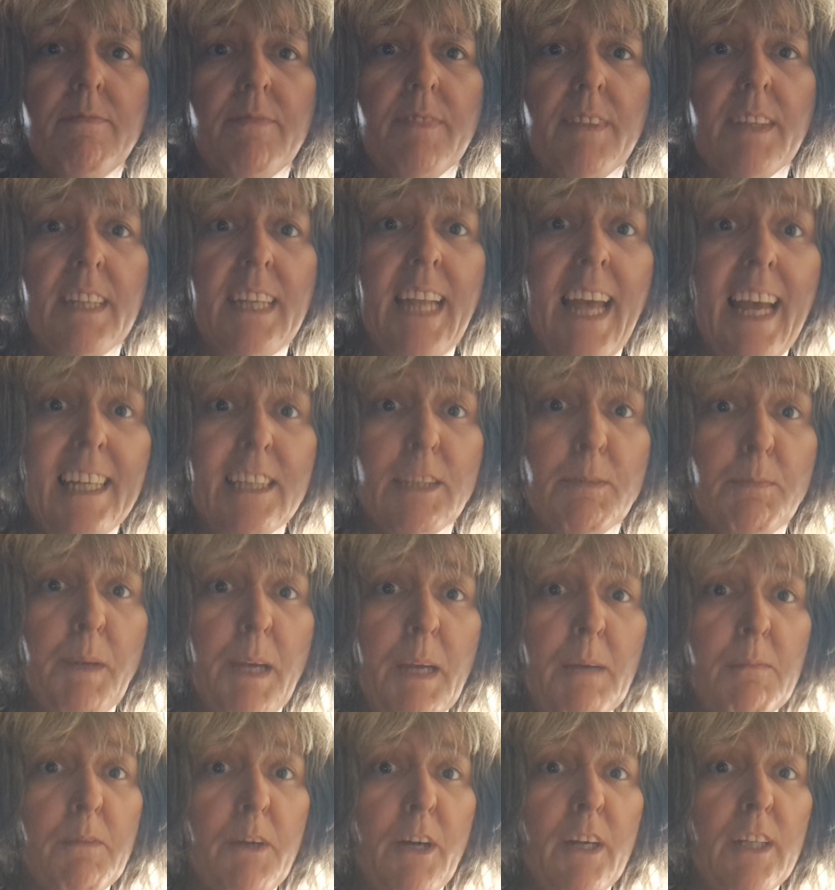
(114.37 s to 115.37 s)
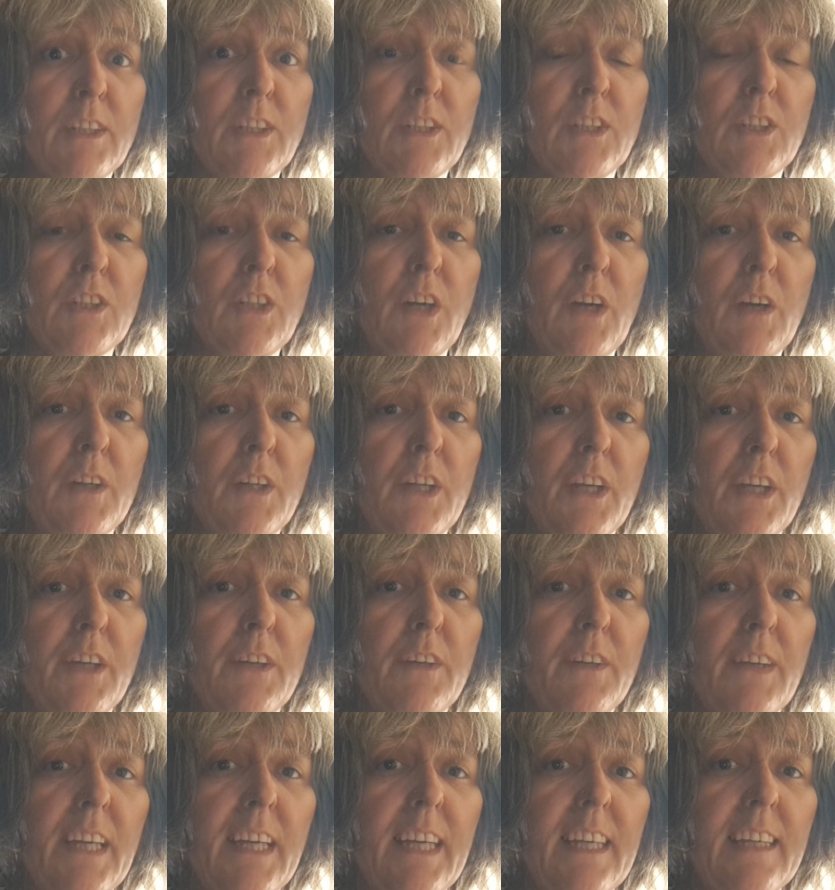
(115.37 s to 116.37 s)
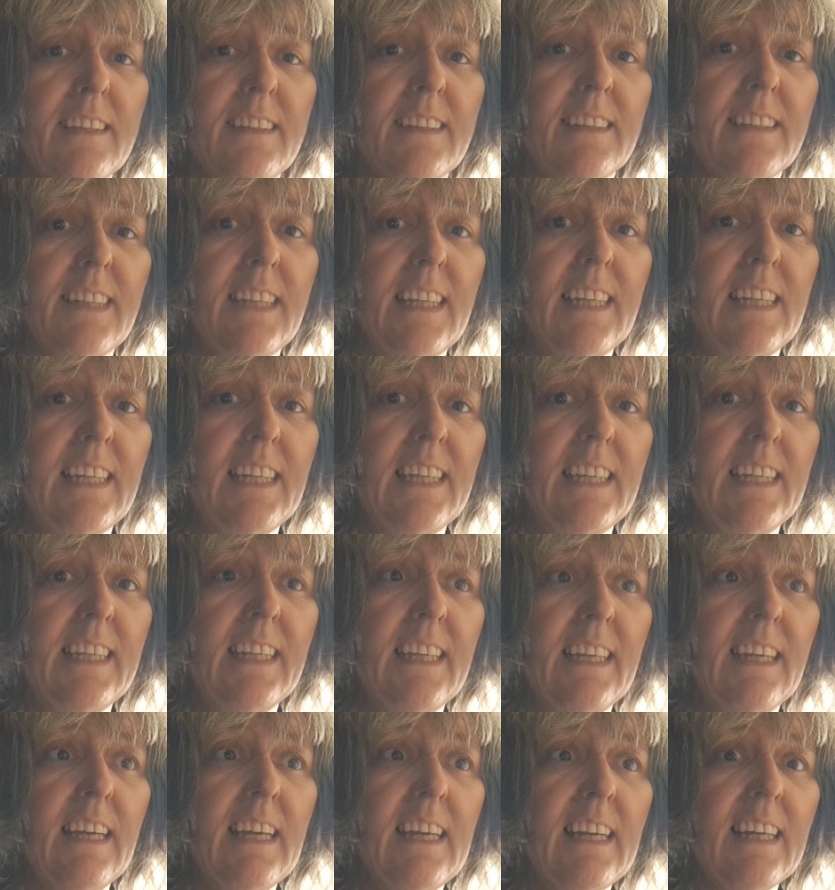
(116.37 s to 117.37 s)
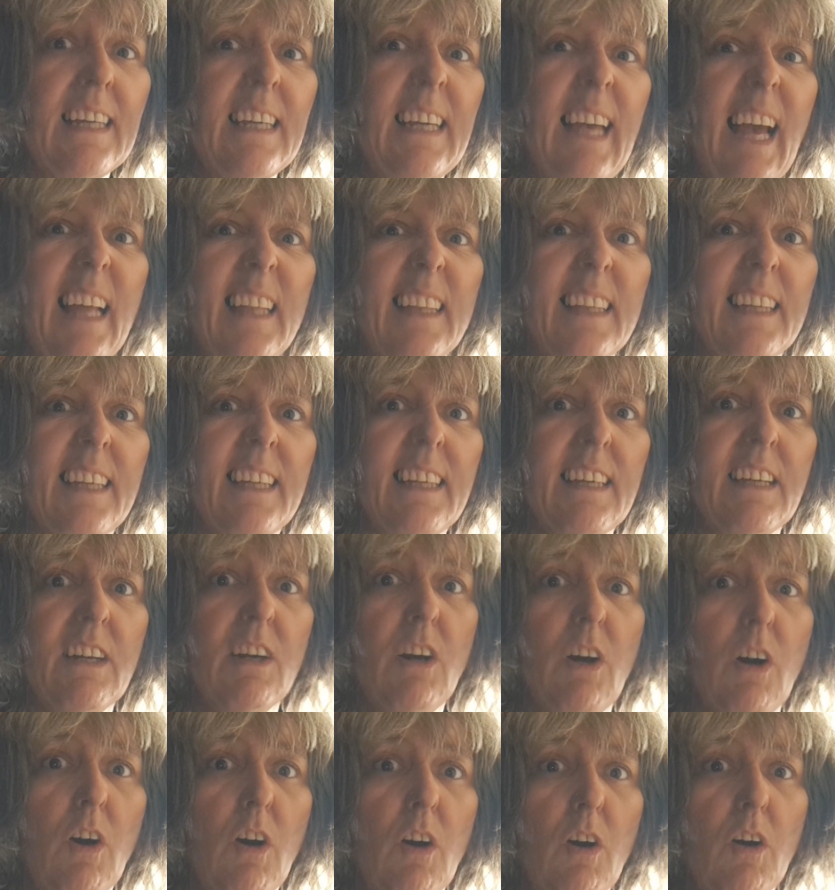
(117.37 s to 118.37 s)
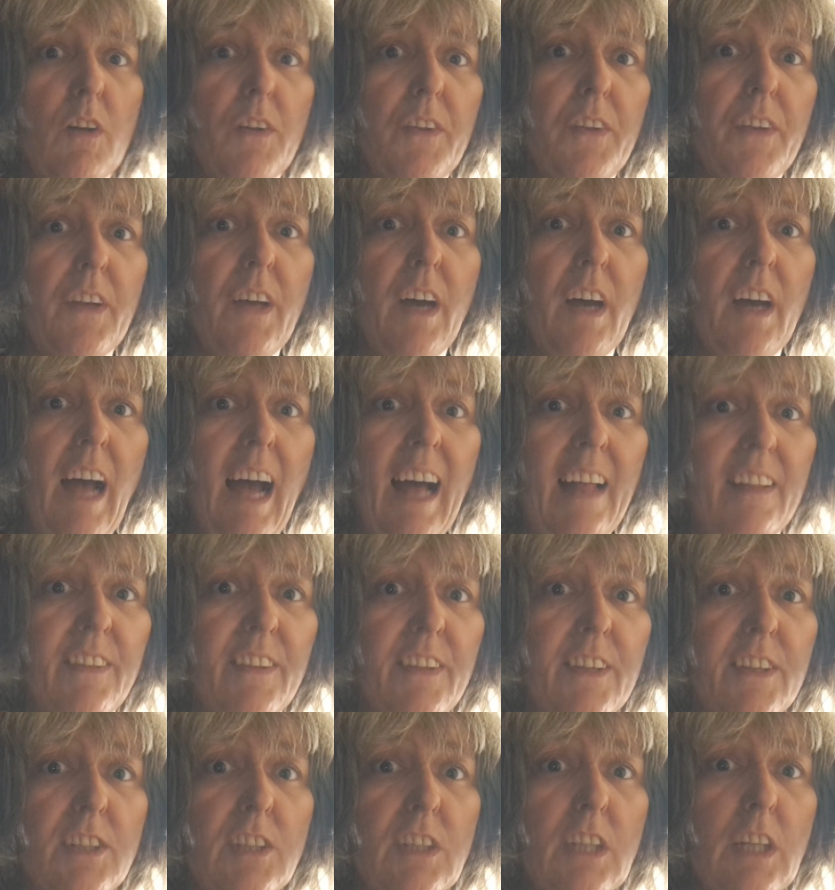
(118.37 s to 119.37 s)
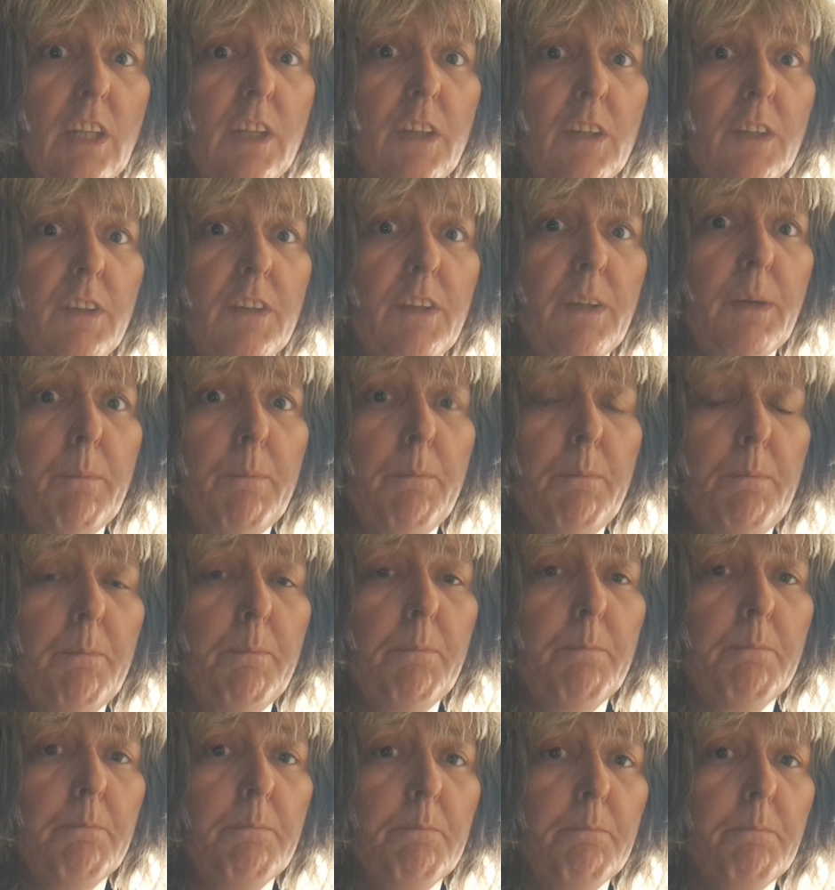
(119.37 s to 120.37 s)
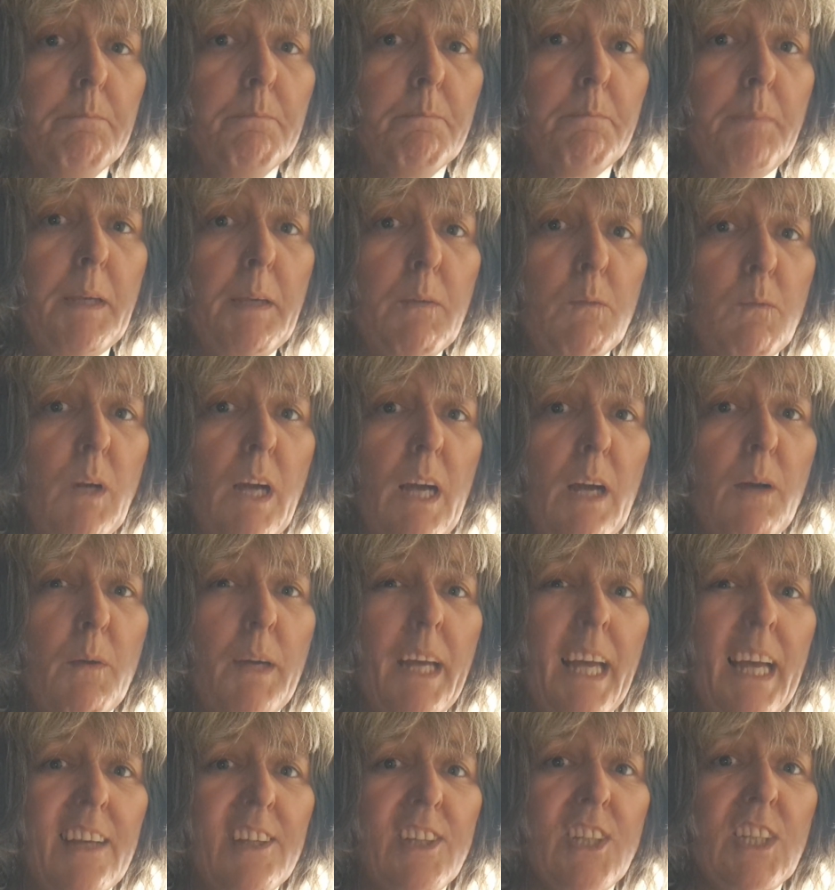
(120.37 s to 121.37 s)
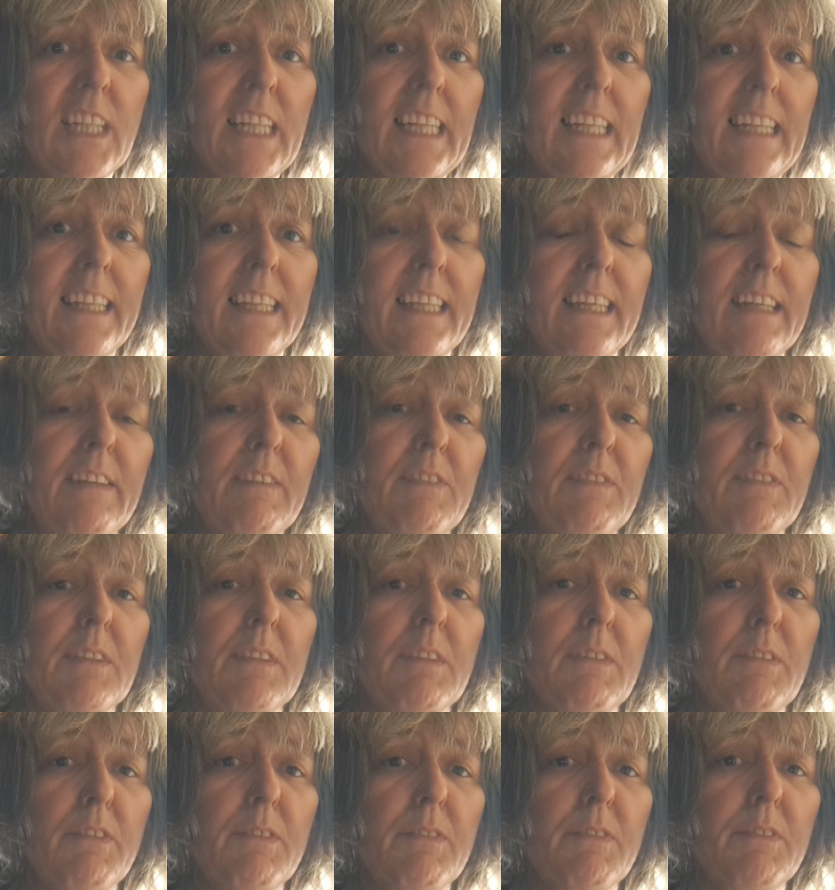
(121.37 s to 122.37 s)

The next bit I'm going to show you is the galley and the saloon, the bit where we actually live and